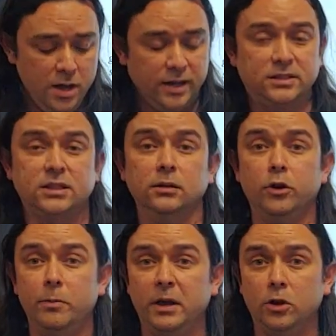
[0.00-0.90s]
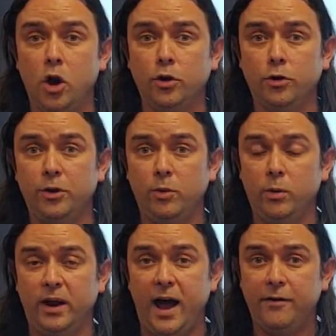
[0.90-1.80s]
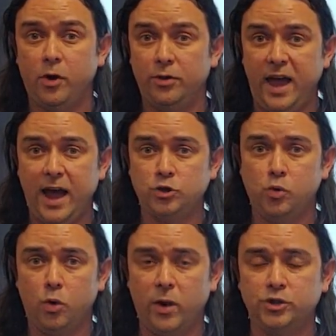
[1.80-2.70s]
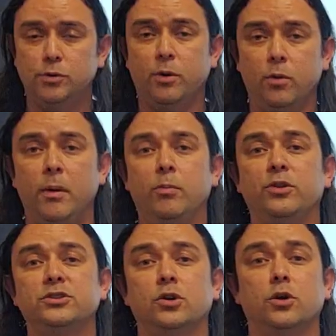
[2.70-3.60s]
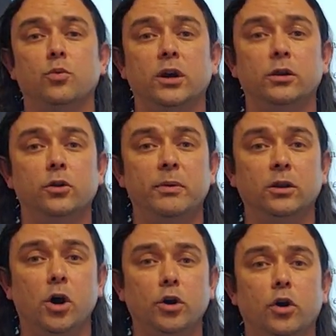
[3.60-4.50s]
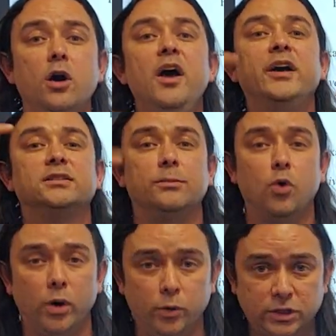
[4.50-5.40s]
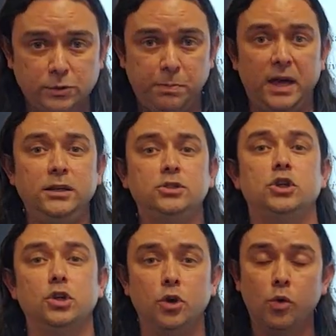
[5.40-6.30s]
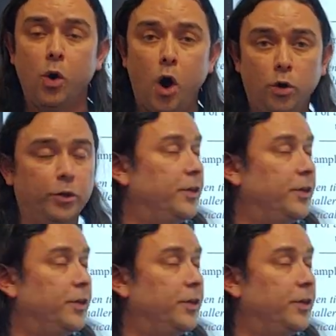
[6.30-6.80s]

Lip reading: That's a little bit longer than we would have on the actual question, but remember these are going to run a little bit longer because I'm going to explain to you all the